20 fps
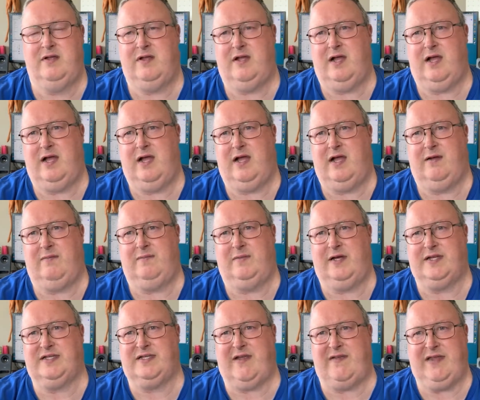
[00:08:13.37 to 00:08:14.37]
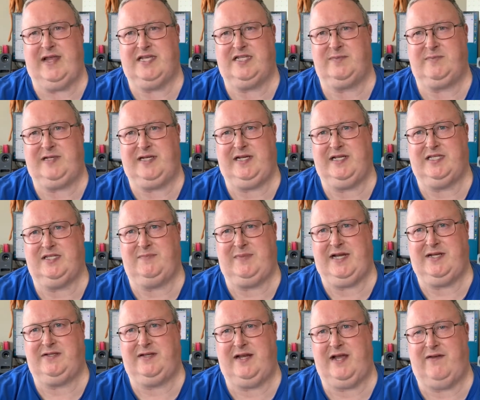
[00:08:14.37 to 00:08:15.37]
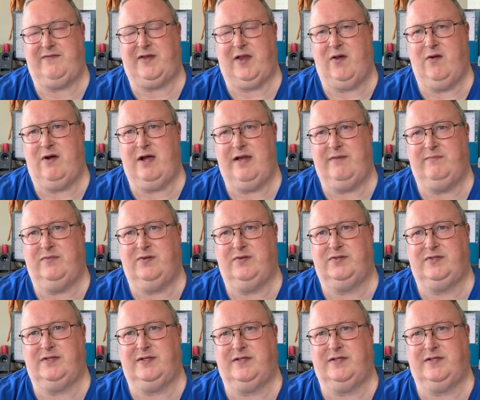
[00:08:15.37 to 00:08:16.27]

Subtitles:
I think that's to be expected after 9 books.